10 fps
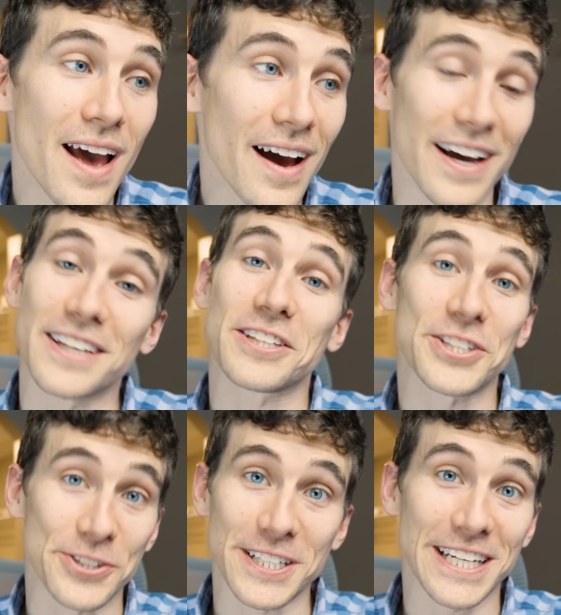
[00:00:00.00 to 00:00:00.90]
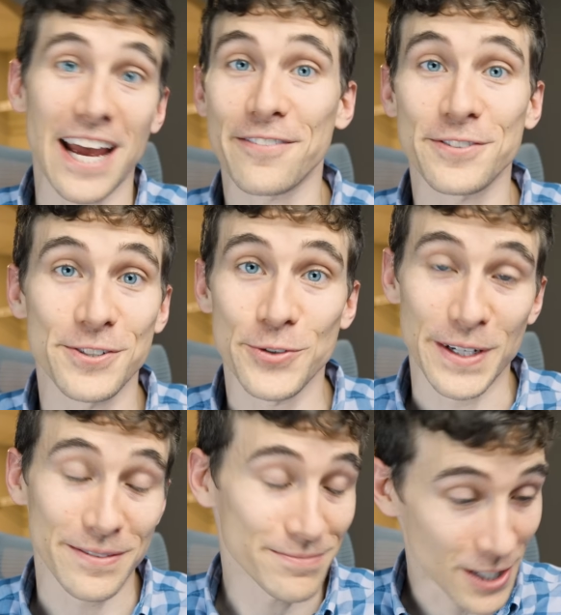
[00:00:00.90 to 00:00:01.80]
uh, certainly after
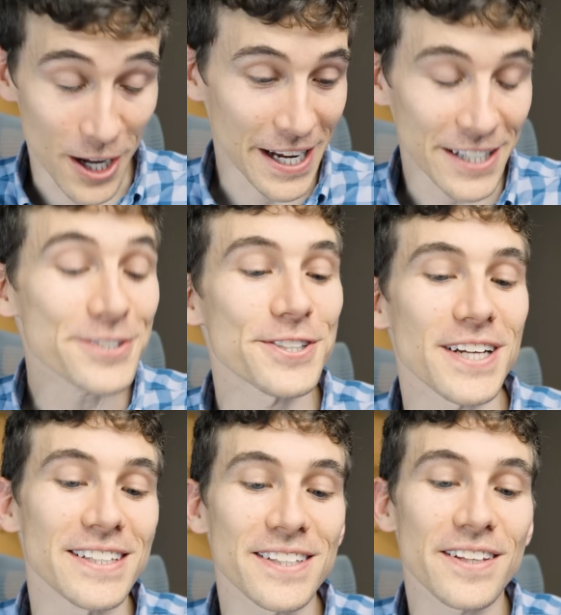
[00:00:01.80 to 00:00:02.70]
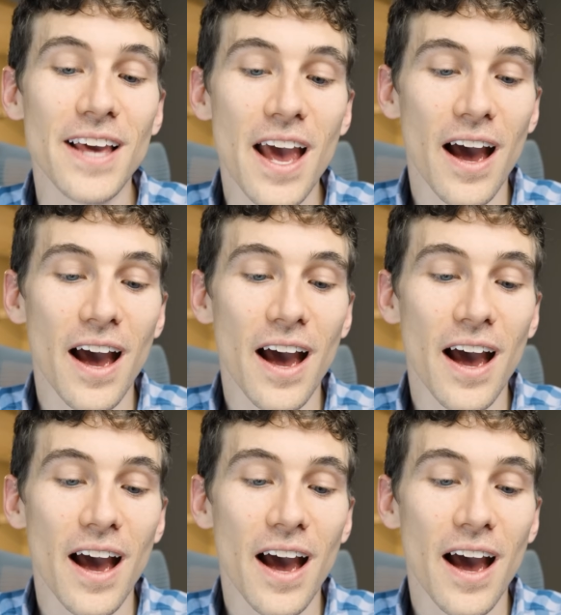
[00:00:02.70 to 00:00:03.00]
doing long exercises,